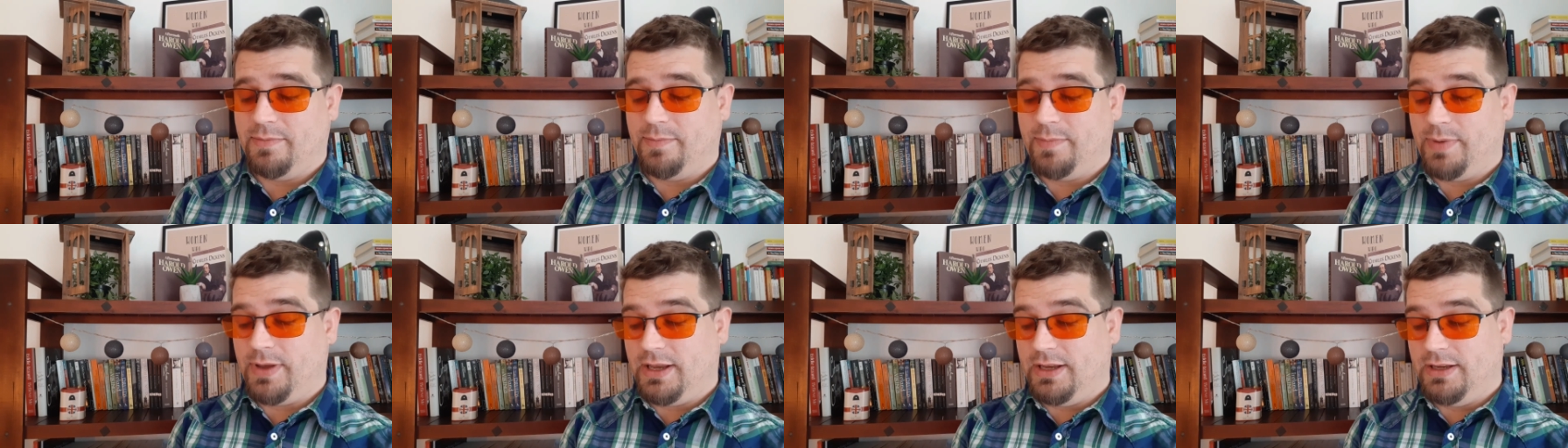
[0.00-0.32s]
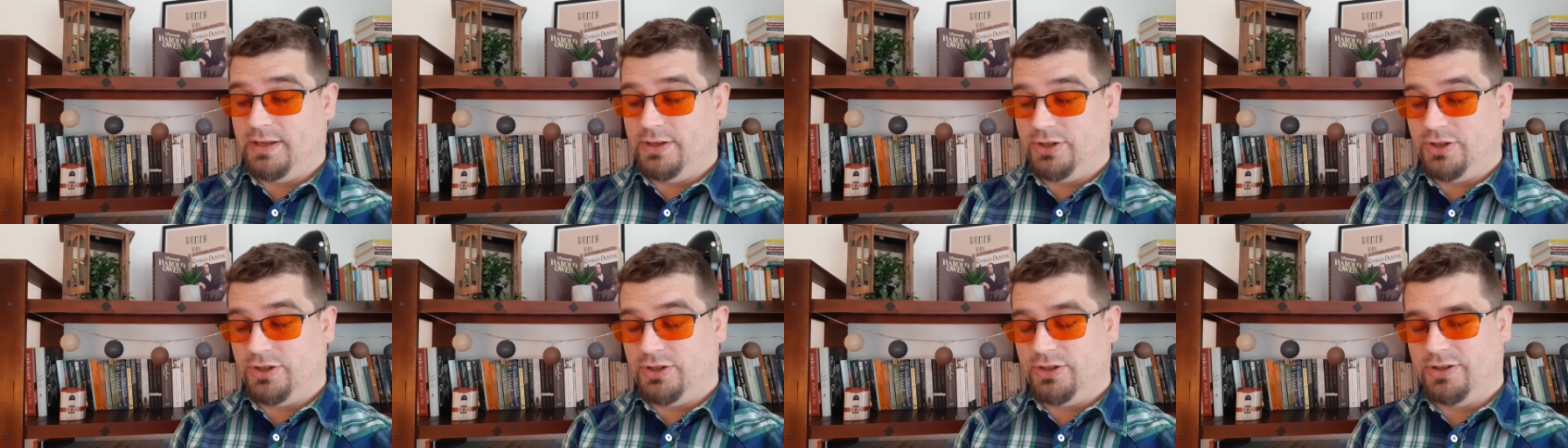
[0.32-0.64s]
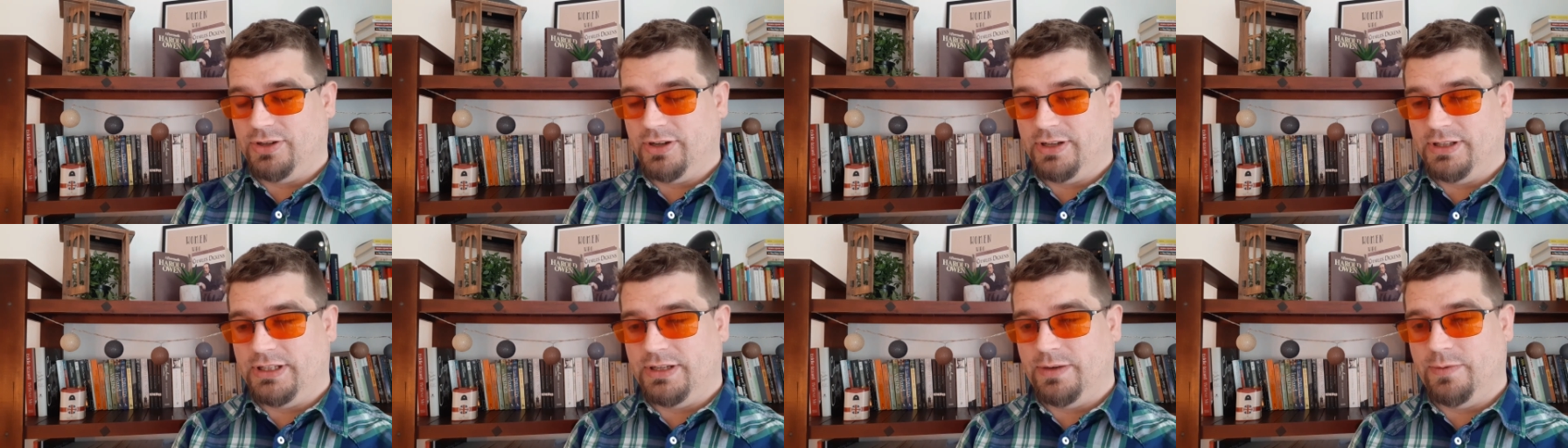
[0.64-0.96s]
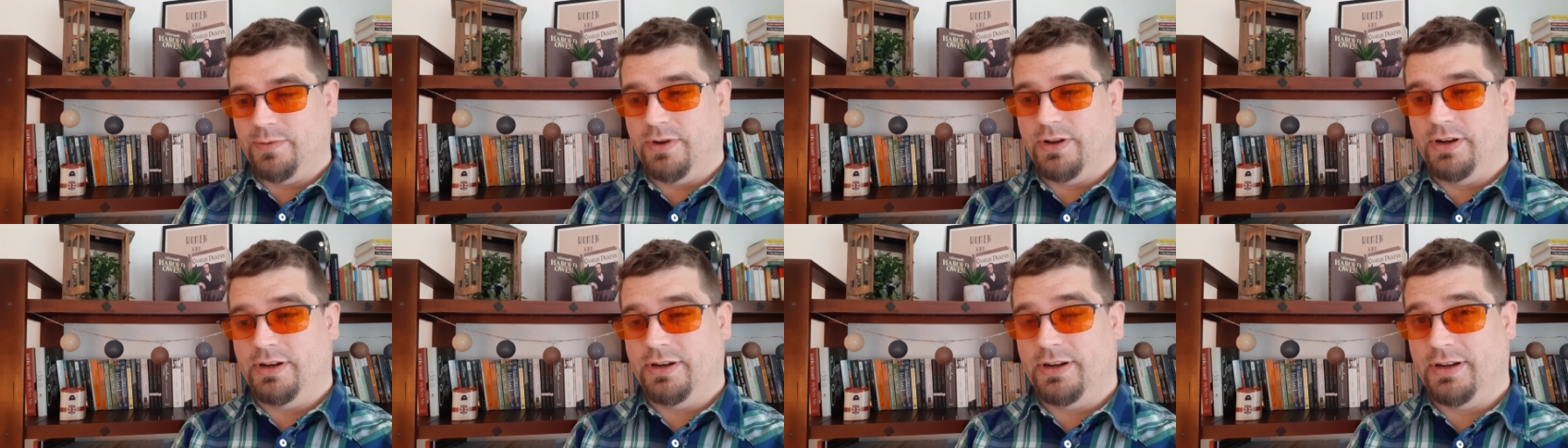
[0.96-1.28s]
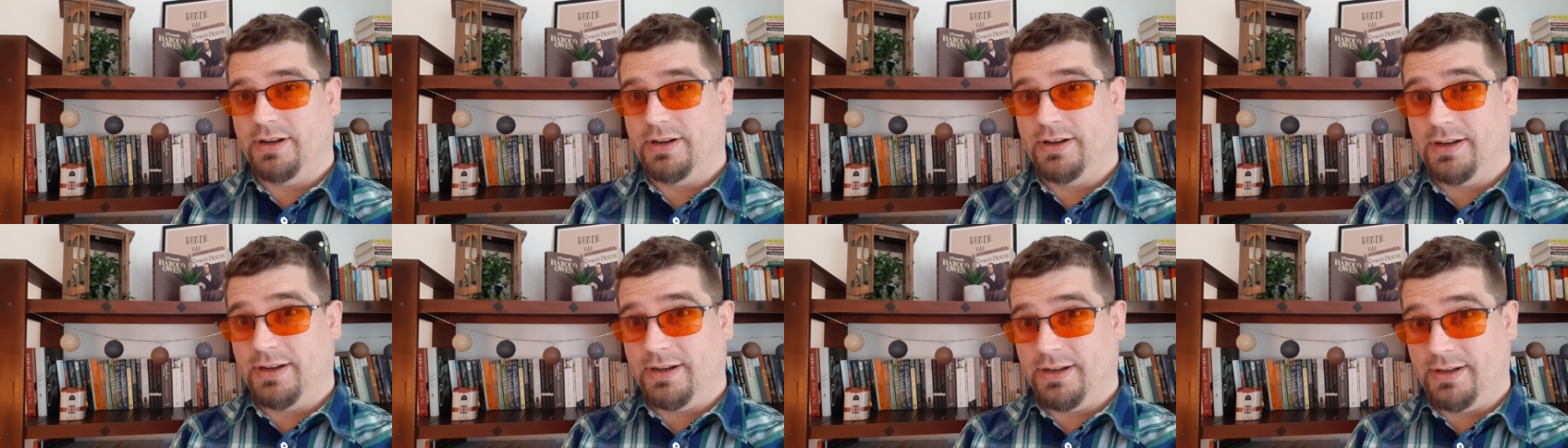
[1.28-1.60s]
Page 91,
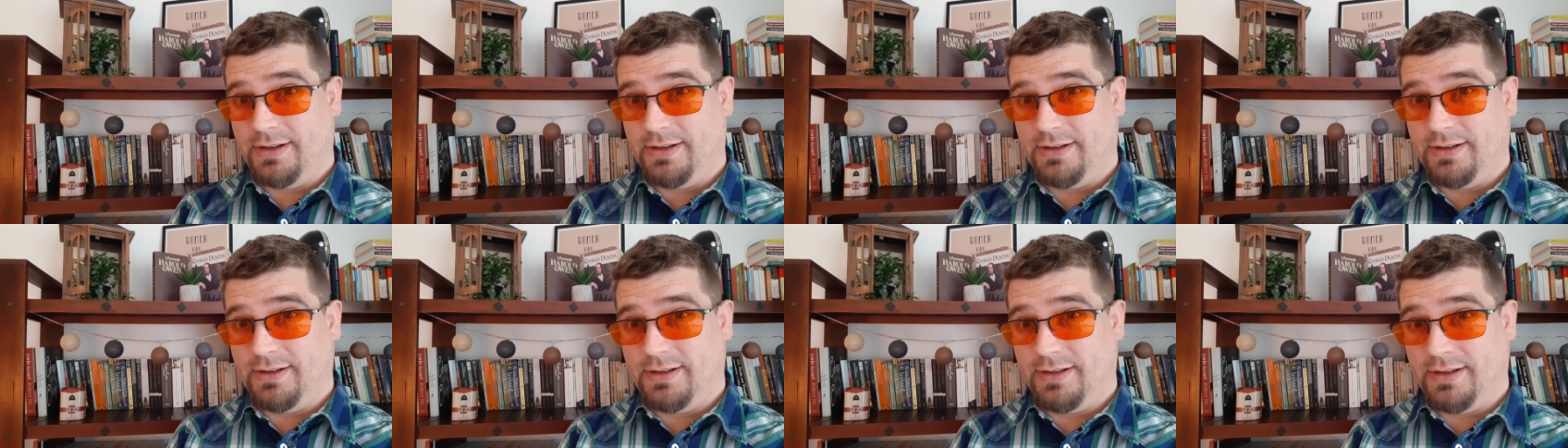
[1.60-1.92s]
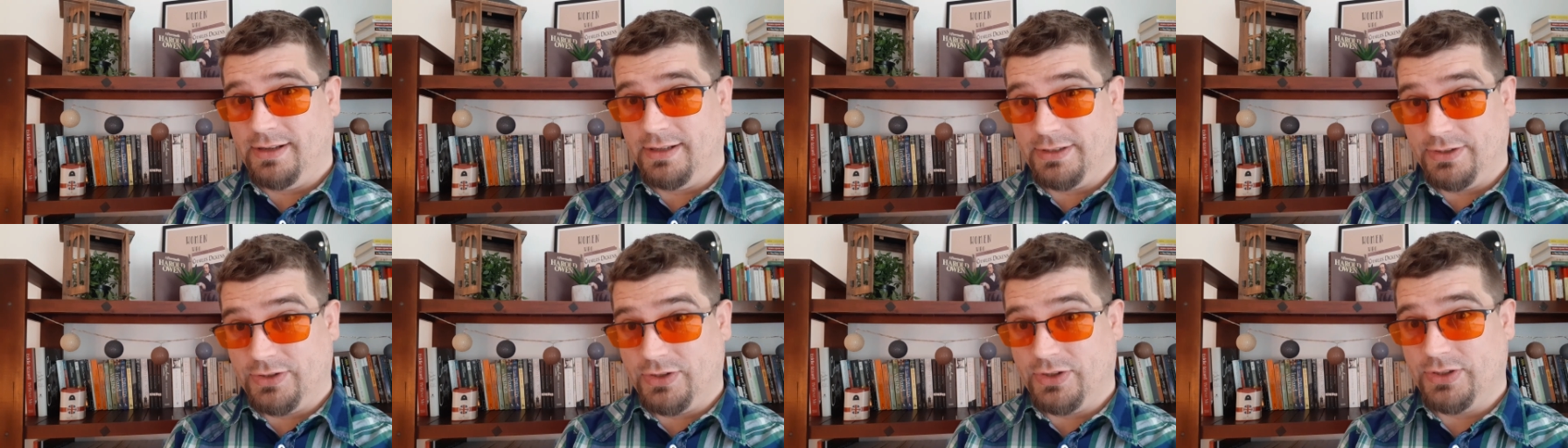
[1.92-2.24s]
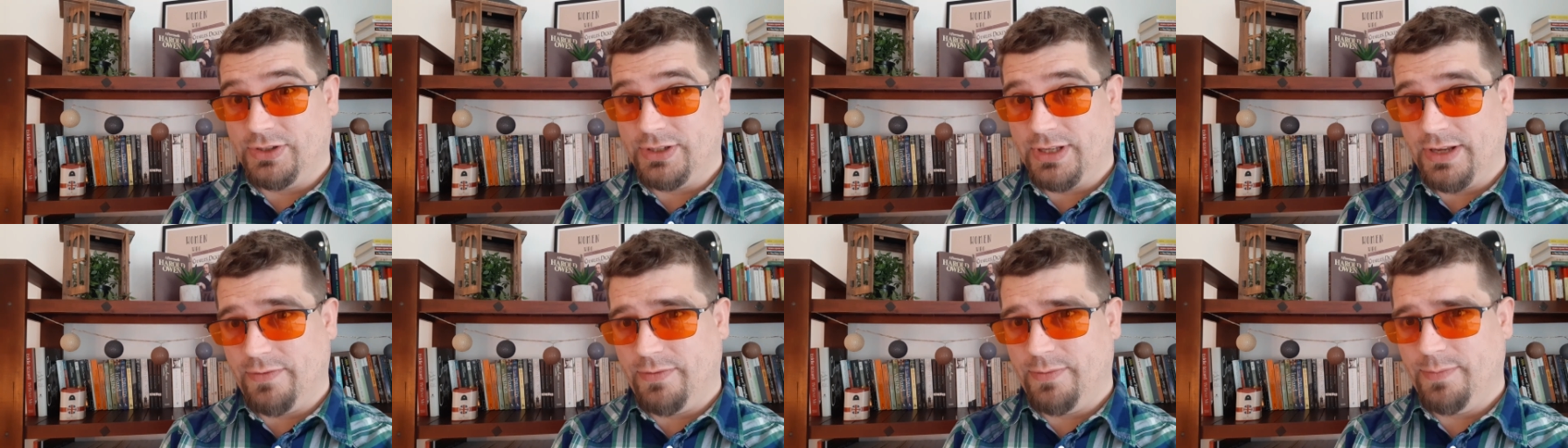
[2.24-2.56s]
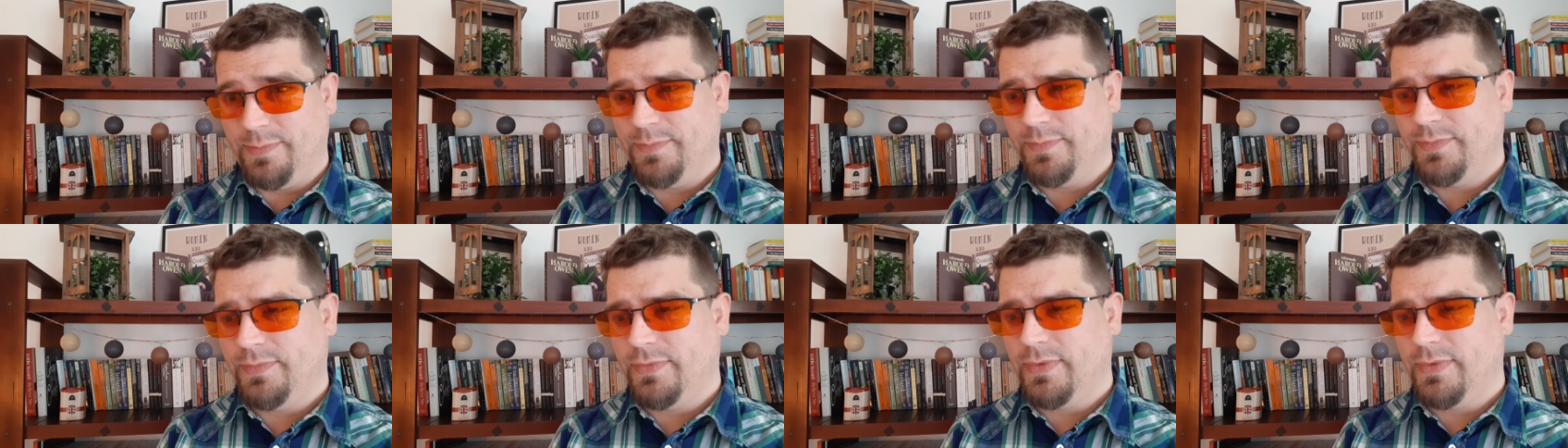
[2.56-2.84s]
exercise 7.